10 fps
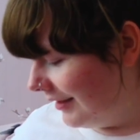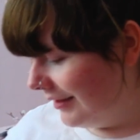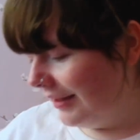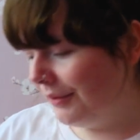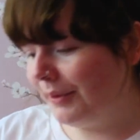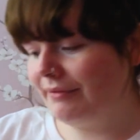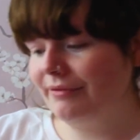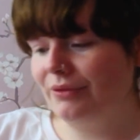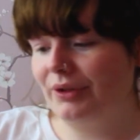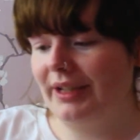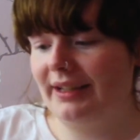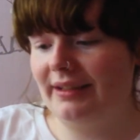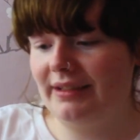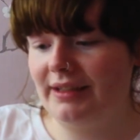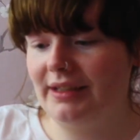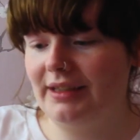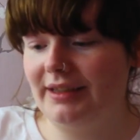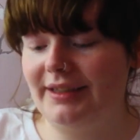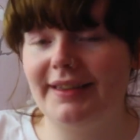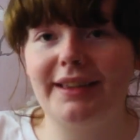it went funny.
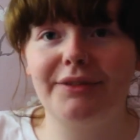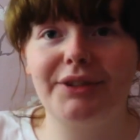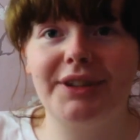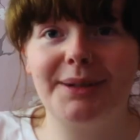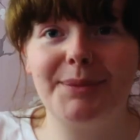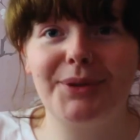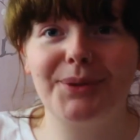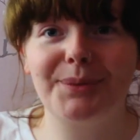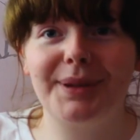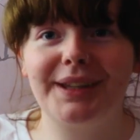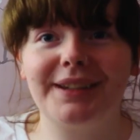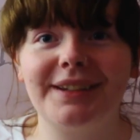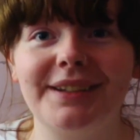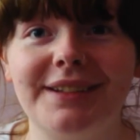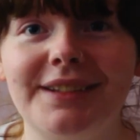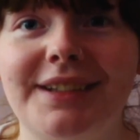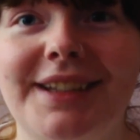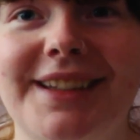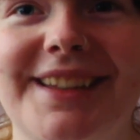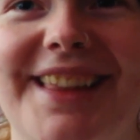Let's see if it'll let me zoom in.
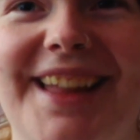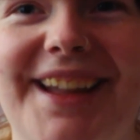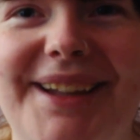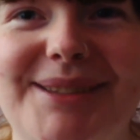There.